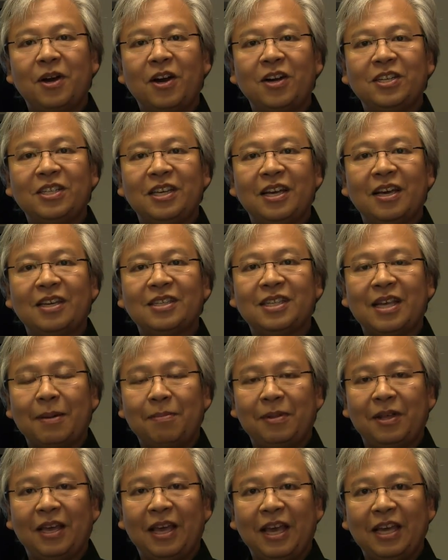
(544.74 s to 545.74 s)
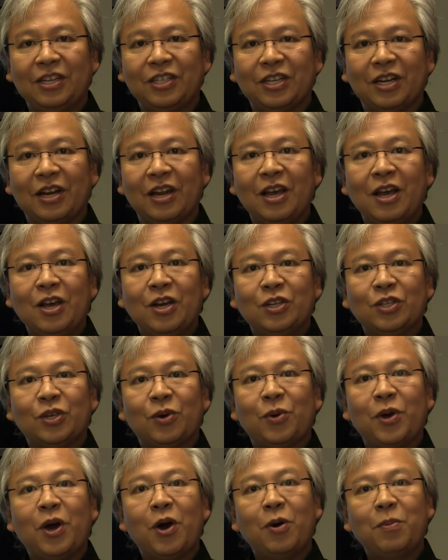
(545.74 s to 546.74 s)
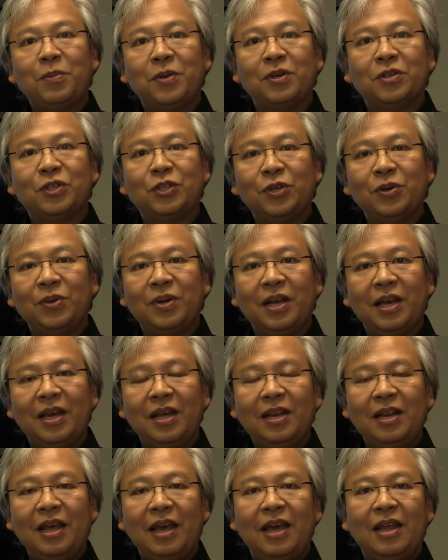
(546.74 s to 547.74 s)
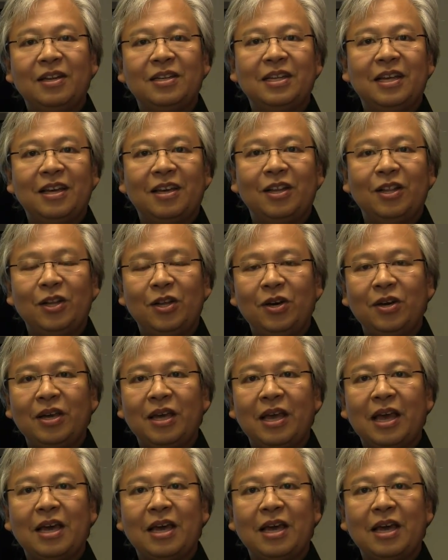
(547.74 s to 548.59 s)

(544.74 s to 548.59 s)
RTX application. So we hope you'll tune in and take a look